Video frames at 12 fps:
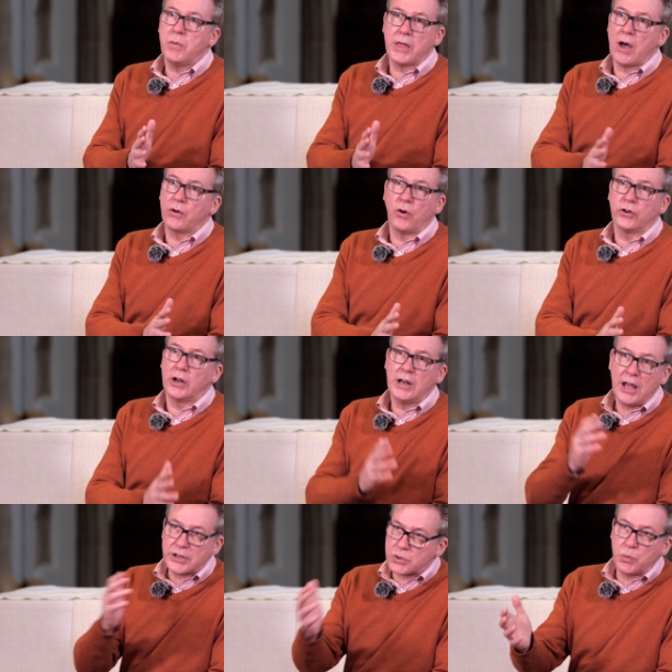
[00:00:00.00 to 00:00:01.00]
without God
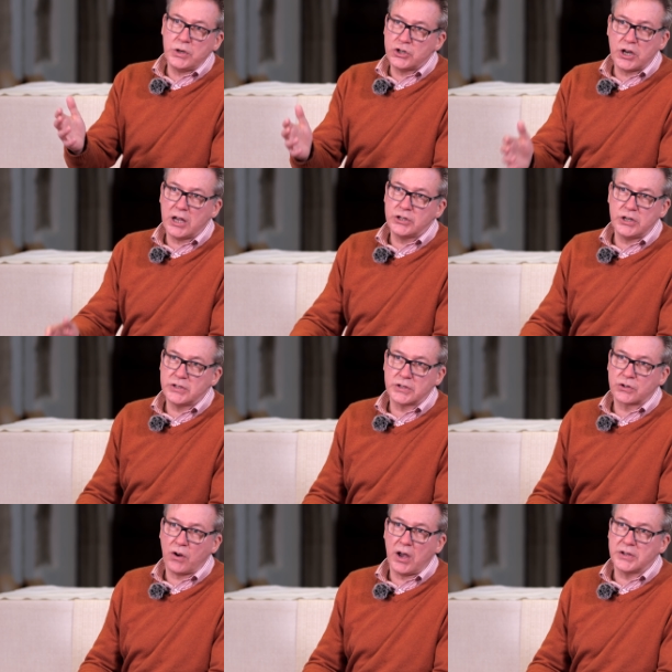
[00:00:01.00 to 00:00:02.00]
unless we share
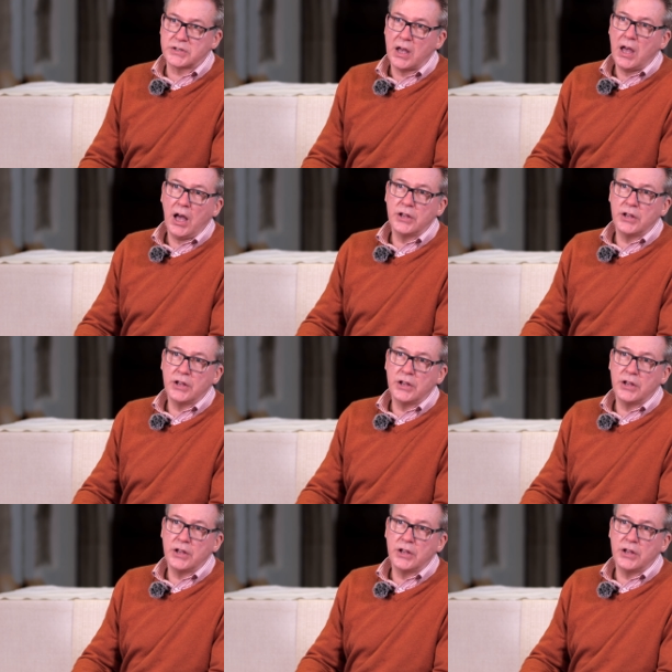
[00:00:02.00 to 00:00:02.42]
Jesus Christ.